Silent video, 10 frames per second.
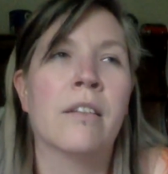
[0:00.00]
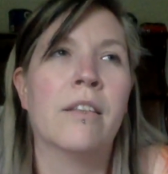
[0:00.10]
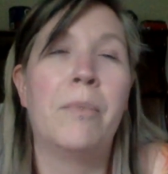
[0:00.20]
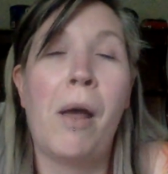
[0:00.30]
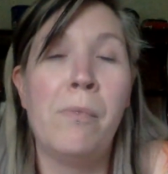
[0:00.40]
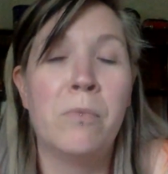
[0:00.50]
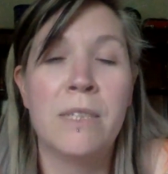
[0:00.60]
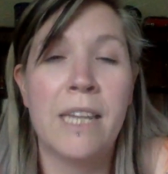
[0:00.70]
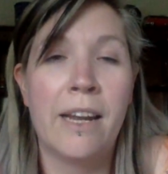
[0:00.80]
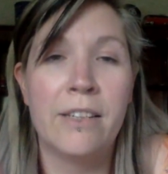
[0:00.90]

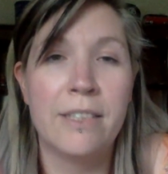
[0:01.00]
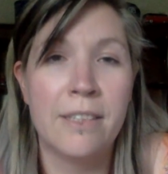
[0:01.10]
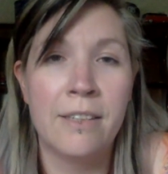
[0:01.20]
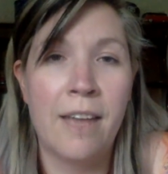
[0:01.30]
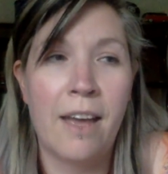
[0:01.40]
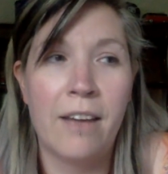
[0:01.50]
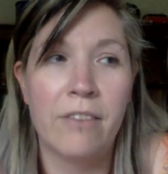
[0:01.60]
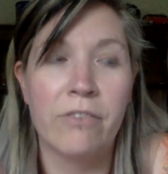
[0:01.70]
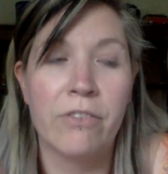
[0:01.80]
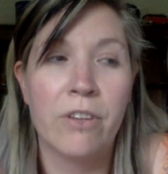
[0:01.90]
that I just didn't
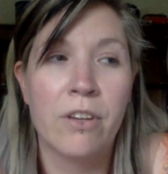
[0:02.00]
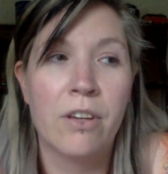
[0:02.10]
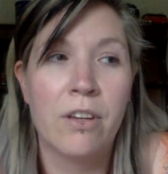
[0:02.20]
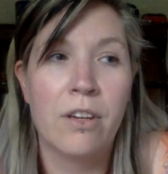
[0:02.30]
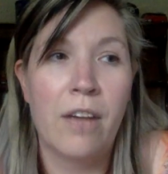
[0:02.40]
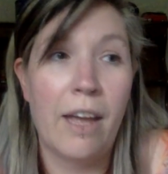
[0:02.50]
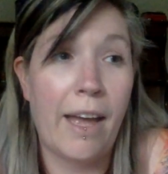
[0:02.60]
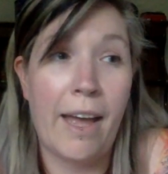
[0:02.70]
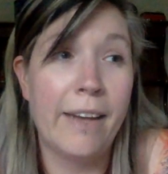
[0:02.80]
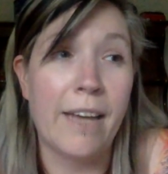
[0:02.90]
have,
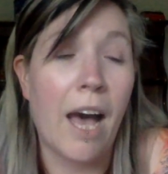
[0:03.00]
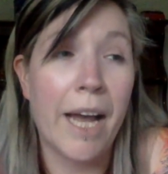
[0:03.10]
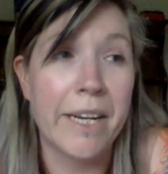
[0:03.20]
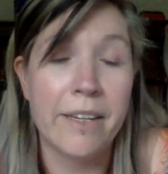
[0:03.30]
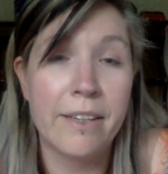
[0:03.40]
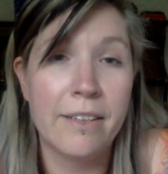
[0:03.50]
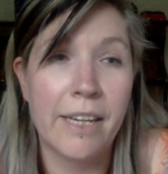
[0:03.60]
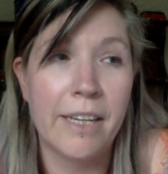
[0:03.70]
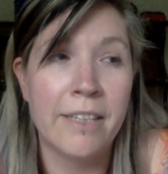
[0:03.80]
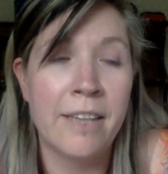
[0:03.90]
I had to hide it.
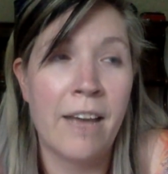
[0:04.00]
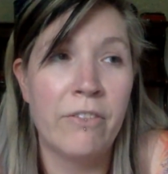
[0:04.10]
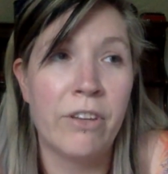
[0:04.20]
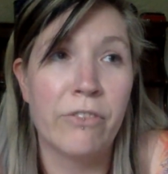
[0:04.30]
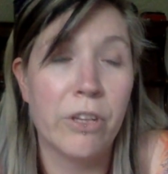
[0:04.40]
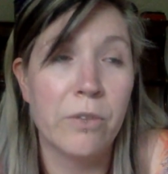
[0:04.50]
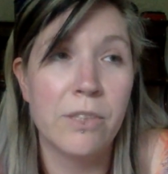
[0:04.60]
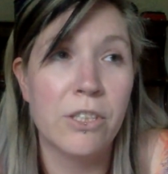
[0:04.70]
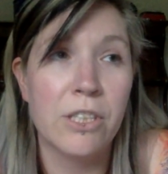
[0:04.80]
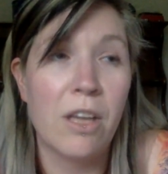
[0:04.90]
Like, I didn't have enough clothes
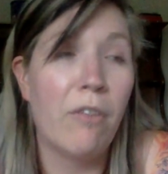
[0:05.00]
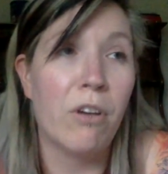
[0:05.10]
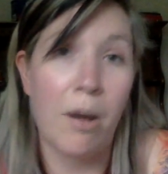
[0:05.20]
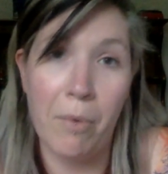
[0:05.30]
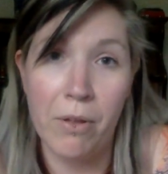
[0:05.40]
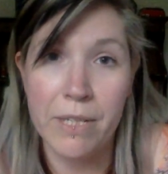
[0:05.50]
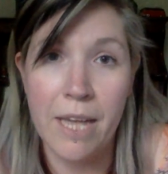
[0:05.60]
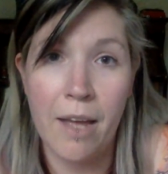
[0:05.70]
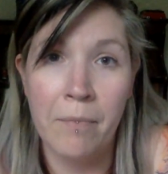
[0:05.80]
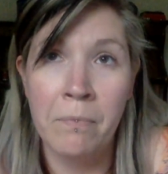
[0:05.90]
to just cover up all the
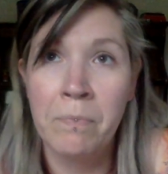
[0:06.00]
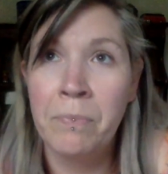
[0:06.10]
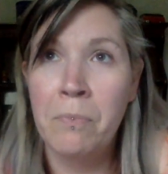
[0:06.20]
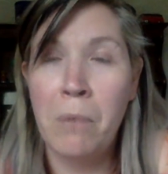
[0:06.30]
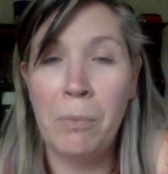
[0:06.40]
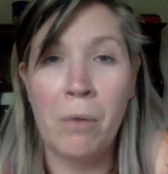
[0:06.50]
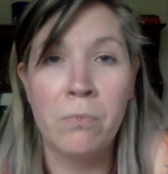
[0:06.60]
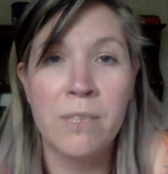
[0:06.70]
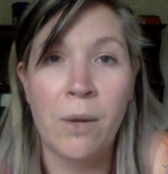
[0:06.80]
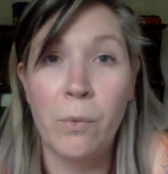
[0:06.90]
time. My problem
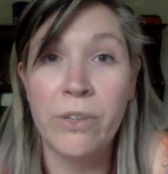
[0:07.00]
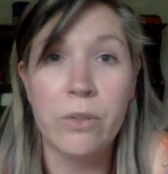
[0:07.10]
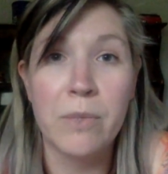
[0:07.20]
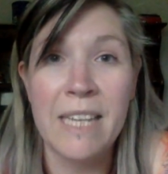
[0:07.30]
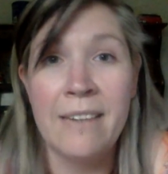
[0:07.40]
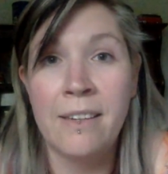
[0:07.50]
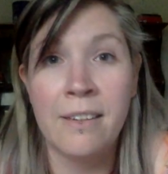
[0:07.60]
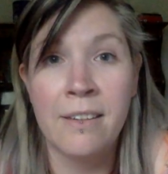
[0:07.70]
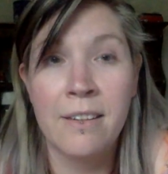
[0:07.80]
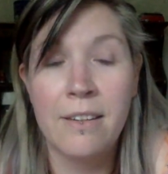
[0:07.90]
was that winter was
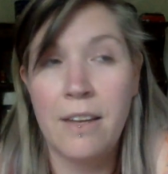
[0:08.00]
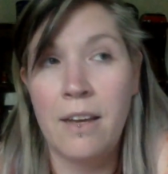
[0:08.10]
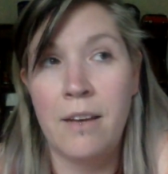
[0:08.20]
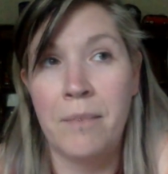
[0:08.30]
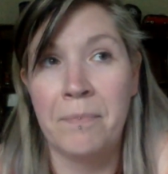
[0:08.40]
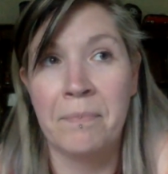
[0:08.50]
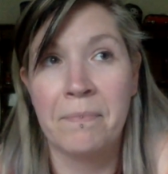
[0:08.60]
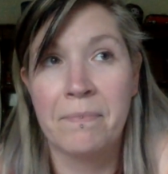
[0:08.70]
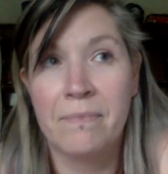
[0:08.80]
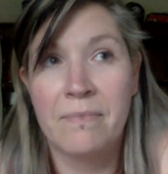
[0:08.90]
ending.
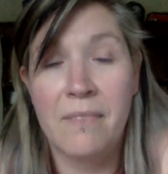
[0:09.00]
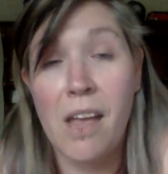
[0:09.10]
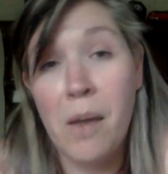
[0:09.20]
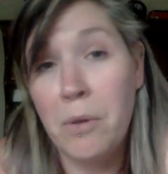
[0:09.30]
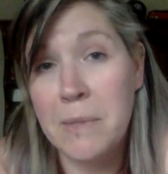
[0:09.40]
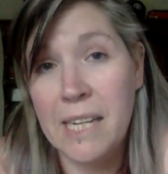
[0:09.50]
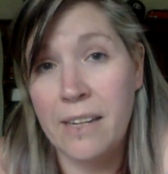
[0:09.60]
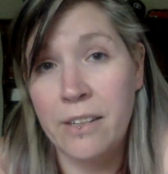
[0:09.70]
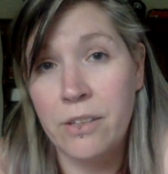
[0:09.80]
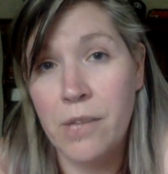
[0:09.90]
And what was I
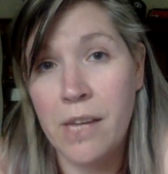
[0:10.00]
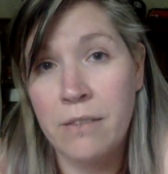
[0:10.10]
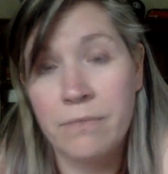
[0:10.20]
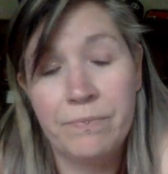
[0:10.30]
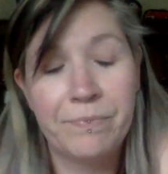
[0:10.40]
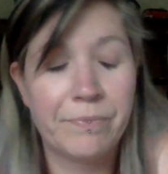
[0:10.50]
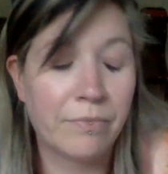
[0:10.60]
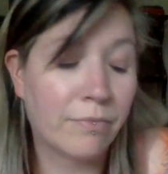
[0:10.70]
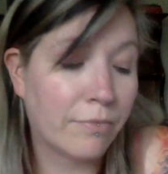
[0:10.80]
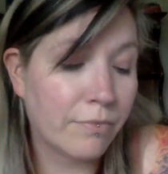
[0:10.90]
going to do then?
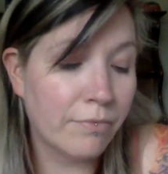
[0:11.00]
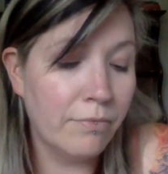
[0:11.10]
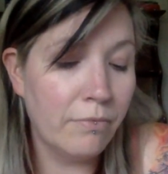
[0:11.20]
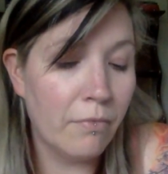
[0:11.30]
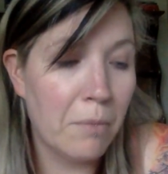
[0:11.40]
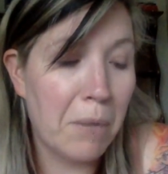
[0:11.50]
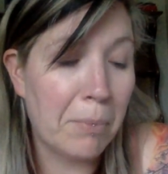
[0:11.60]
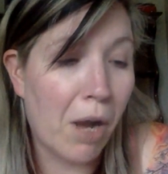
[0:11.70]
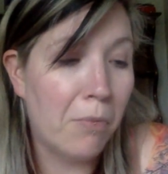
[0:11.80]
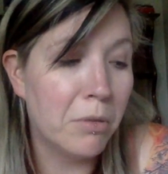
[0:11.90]
My
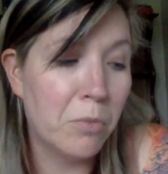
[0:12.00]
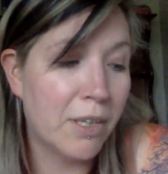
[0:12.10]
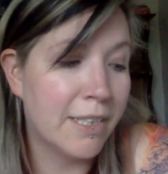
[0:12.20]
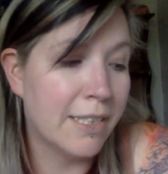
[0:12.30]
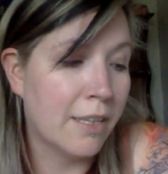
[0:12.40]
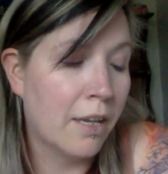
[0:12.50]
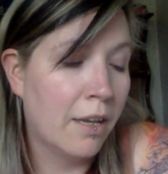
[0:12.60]
problem was